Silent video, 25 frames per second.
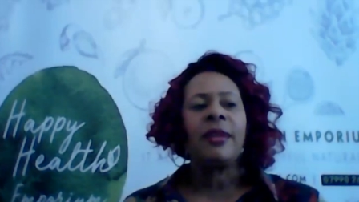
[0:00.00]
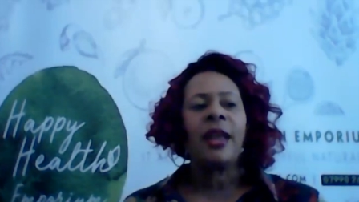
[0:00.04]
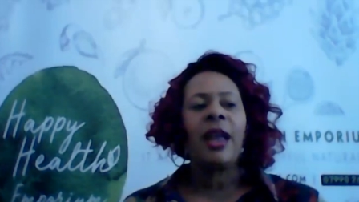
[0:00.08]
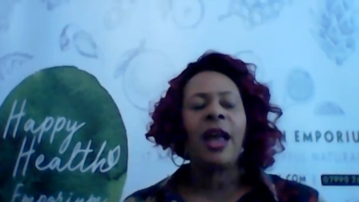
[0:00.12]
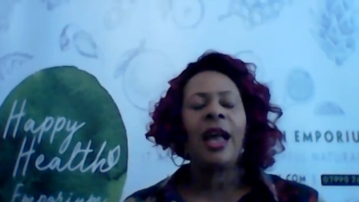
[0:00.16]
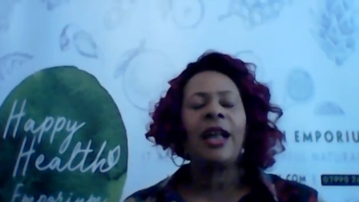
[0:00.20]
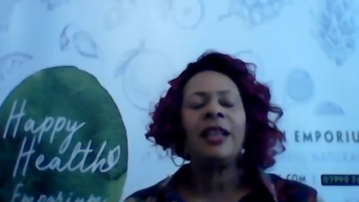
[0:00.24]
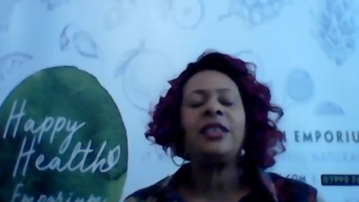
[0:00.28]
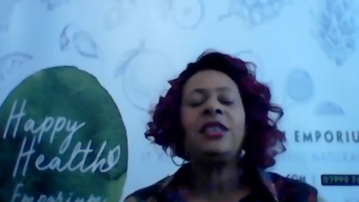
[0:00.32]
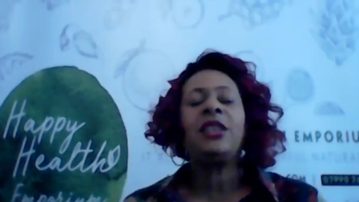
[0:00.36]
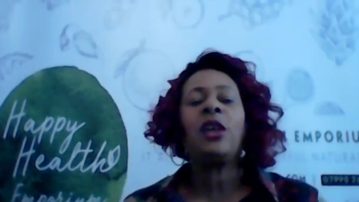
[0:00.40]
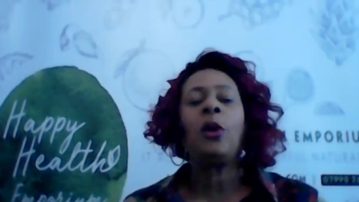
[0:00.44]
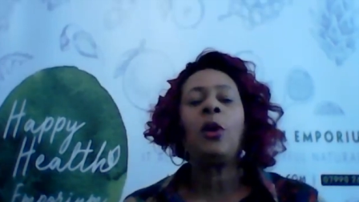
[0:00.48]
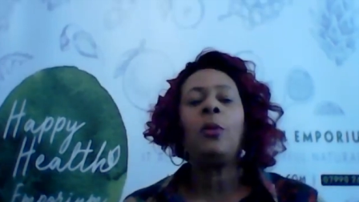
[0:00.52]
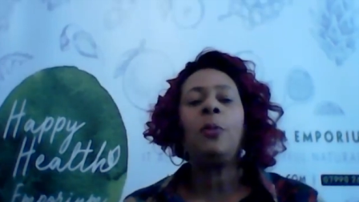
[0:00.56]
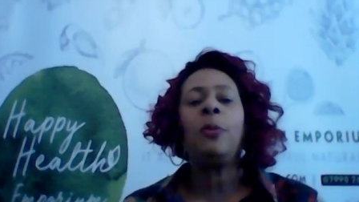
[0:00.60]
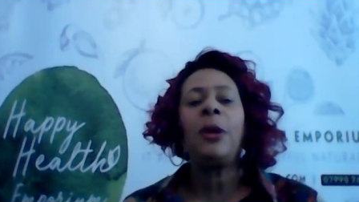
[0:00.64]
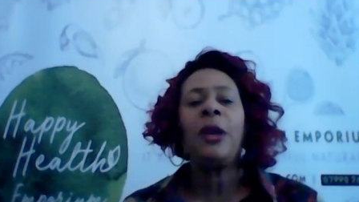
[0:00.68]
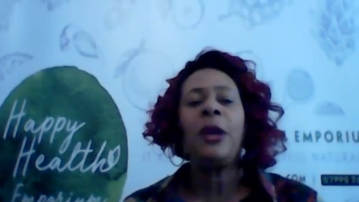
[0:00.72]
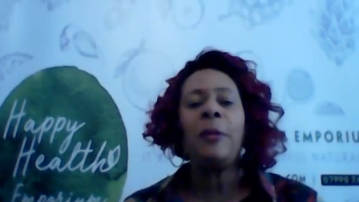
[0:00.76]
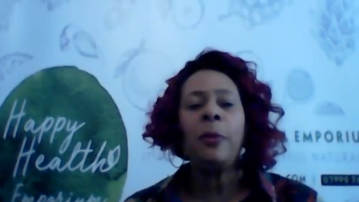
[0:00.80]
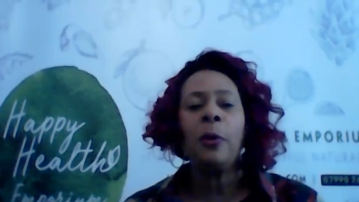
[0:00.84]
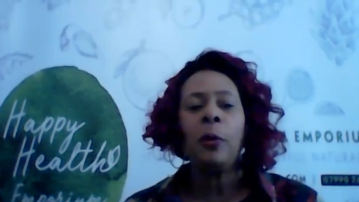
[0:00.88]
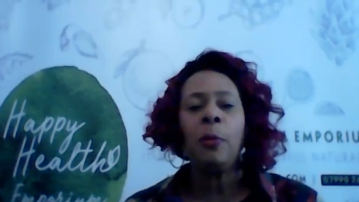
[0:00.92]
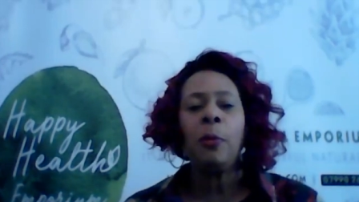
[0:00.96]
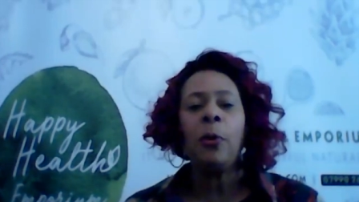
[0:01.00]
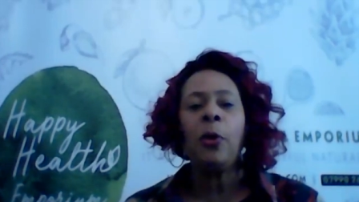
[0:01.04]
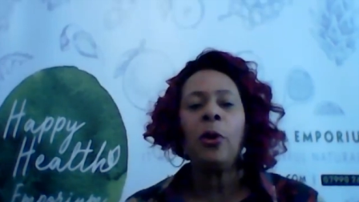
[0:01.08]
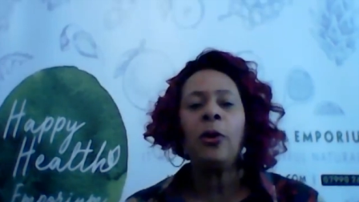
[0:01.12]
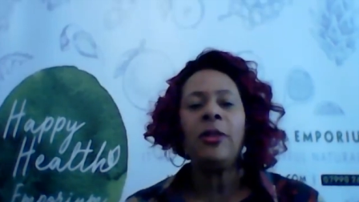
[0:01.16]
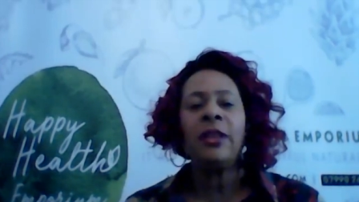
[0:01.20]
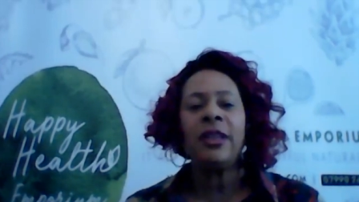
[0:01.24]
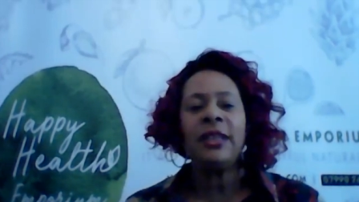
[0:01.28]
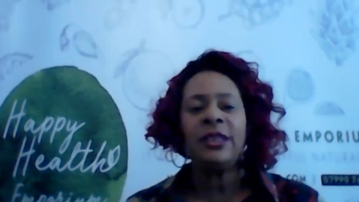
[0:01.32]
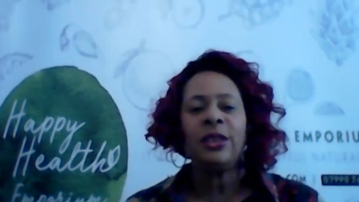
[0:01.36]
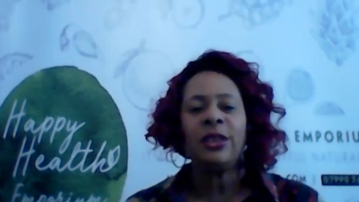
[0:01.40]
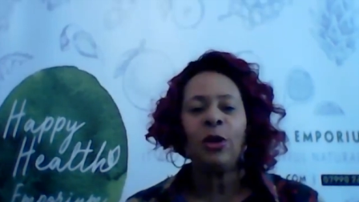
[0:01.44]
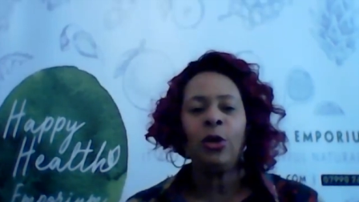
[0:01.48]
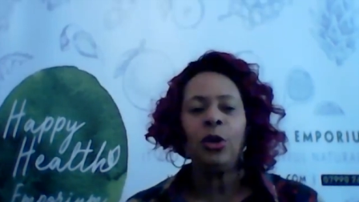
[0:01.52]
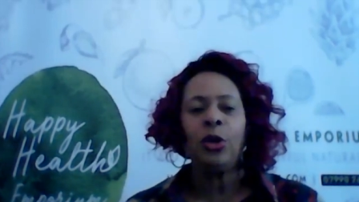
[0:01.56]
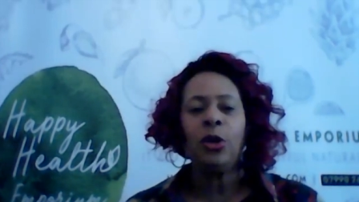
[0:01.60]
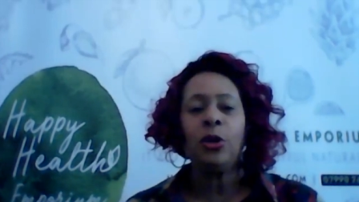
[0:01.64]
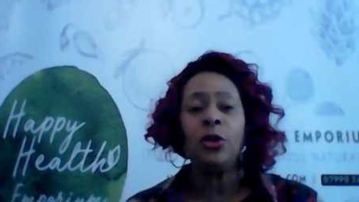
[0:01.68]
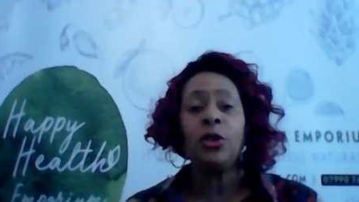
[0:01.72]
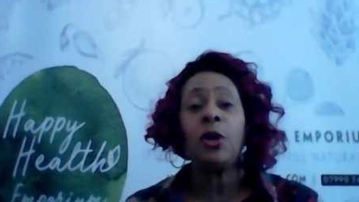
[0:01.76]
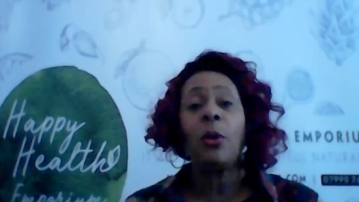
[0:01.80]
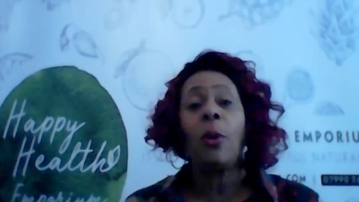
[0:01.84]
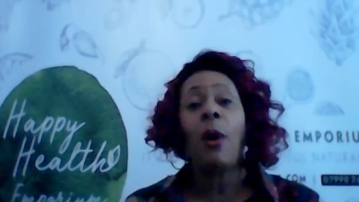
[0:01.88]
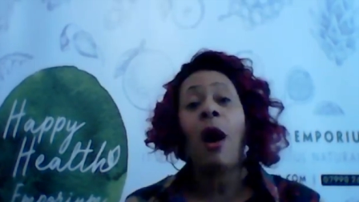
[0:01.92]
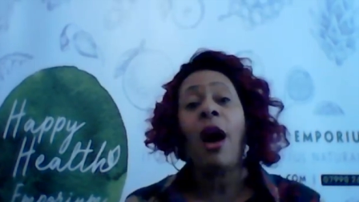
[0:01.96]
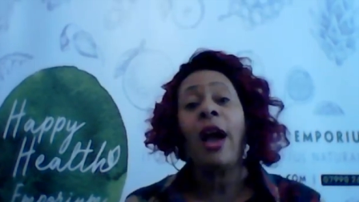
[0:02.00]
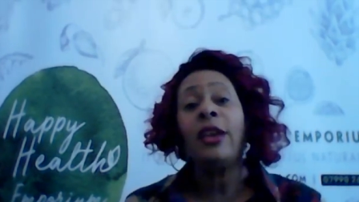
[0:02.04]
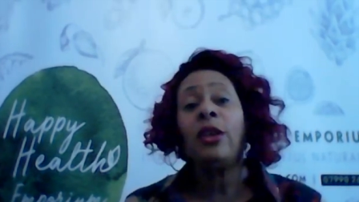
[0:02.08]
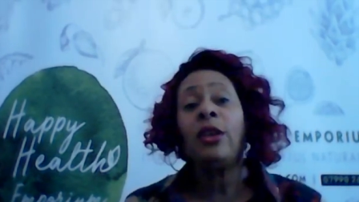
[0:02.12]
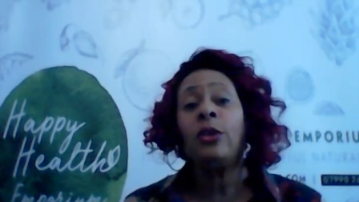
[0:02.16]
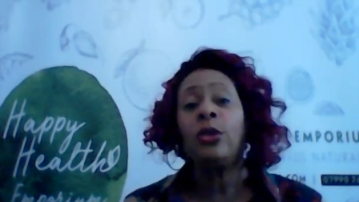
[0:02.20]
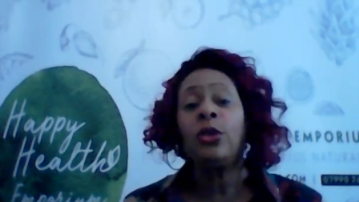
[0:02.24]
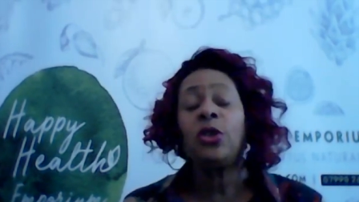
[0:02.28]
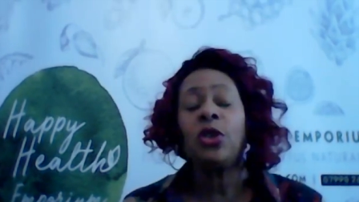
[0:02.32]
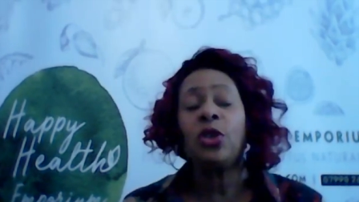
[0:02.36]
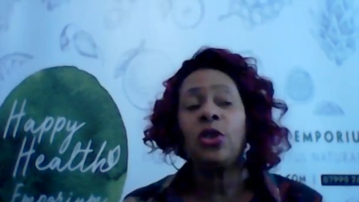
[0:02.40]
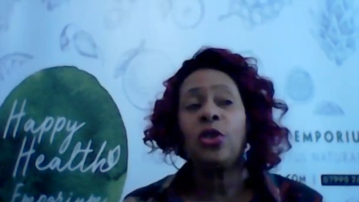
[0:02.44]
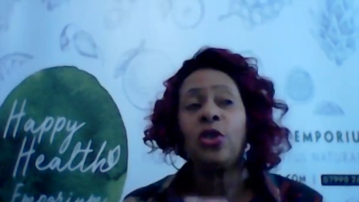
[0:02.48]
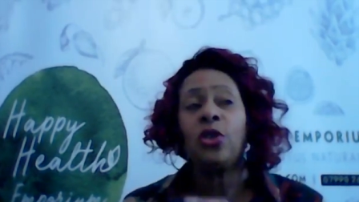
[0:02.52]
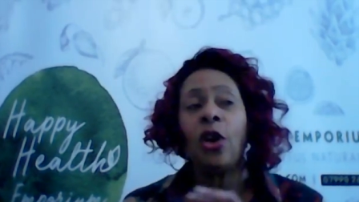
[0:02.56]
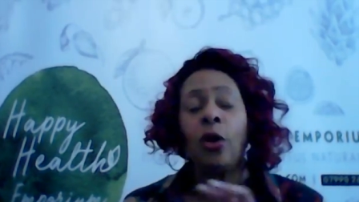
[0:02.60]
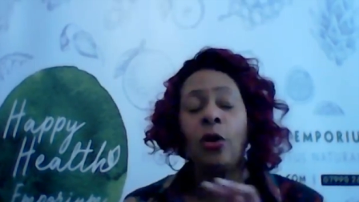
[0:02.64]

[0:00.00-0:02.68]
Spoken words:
And so people put this on you. So I used to